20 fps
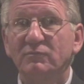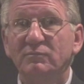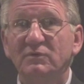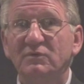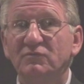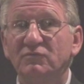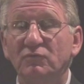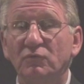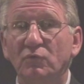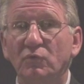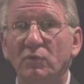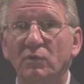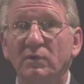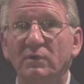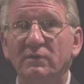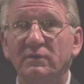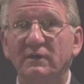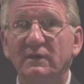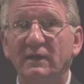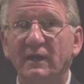
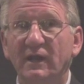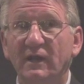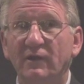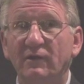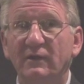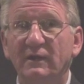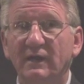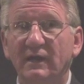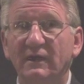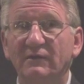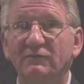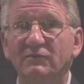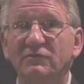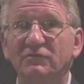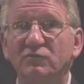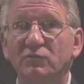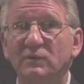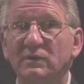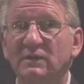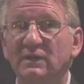before that Harry
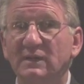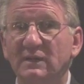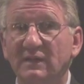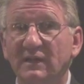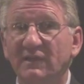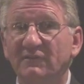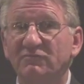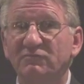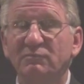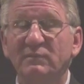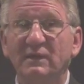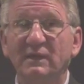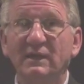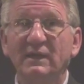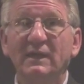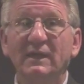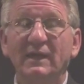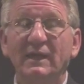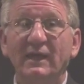Evans really loved me,